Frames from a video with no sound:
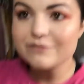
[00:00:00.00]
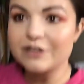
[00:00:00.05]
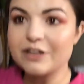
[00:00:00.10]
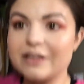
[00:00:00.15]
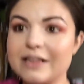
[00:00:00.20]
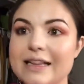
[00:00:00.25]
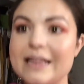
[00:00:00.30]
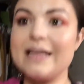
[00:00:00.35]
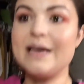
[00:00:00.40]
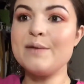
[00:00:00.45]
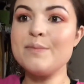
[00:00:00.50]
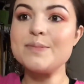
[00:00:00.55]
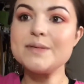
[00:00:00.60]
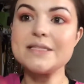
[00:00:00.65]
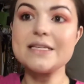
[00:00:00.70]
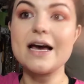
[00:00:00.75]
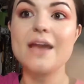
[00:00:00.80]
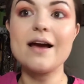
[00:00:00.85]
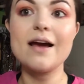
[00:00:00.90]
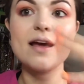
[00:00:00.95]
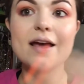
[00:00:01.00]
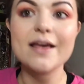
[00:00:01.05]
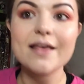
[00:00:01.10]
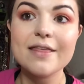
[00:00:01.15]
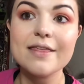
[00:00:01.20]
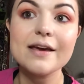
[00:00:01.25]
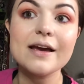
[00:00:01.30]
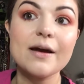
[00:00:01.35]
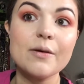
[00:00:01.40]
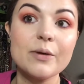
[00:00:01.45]
For lips, I
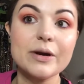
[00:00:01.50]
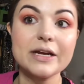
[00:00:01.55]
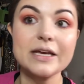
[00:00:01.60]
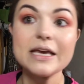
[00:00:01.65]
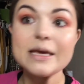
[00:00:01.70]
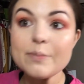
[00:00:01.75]
think I want to